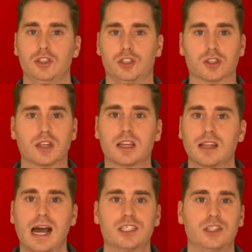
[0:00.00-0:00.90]
Just like
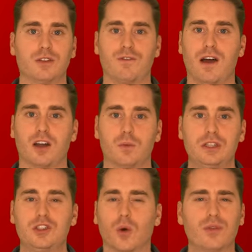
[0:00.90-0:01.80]
last year in the final, we
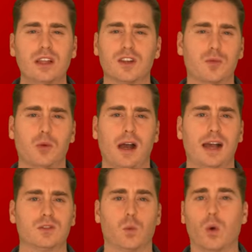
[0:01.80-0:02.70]
don't think Liverpool
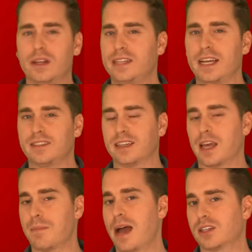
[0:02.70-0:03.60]
has what it takes to
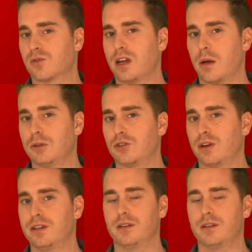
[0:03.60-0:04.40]
get past Real Madrid,